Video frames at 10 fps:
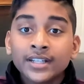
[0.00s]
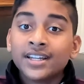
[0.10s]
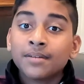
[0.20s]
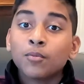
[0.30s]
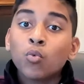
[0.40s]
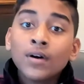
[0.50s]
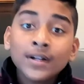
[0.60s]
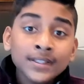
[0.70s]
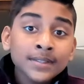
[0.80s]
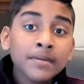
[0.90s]
that
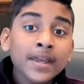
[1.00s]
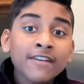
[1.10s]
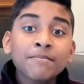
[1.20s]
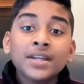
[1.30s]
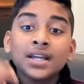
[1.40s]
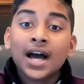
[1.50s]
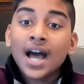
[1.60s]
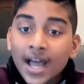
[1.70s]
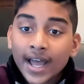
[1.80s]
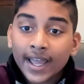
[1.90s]
once may have been
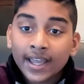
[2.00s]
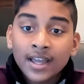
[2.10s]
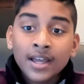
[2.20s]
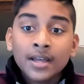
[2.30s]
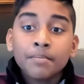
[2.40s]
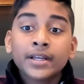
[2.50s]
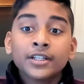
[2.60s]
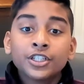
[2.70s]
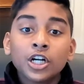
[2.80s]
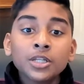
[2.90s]
high
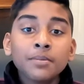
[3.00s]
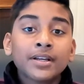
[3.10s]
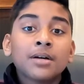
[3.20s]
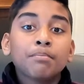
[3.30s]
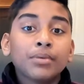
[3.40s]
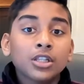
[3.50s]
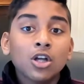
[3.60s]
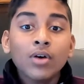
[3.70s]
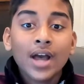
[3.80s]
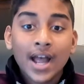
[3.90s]
start to become
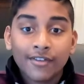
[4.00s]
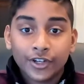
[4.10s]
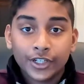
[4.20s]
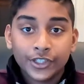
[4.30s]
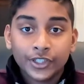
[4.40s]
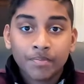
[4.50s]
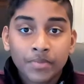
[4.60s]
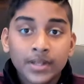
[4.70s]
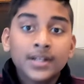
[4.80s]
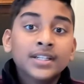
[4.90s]
below average.
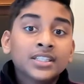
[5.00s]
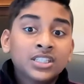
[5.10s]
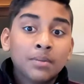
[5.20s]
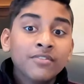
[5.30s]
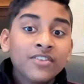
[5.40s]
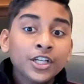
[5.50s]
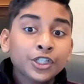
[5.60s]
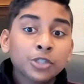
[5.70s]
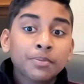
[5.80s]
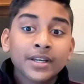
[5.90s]
Some
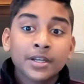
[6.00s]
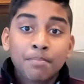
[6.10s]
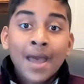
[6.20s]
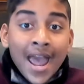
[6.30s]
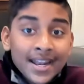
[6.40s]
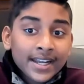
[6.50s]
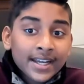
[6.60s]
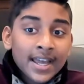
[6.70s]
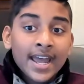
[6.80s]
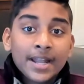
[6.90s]
investors begin to panic
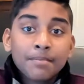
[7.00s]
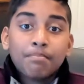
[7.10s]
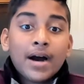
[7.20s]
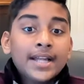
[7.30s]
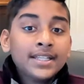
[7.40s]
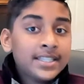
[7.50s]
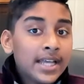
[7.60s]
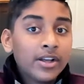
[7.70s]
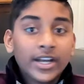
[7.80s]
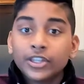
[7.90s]
and buy and
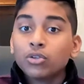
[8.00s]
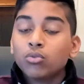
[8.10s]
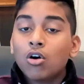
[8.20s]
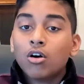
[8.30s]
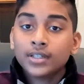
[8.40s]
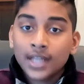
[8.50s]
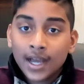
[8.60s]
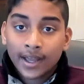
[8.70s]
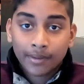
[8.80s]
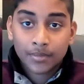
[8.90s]
sell at the wrong
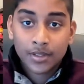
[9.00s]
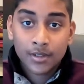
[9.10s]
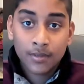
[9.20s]
times.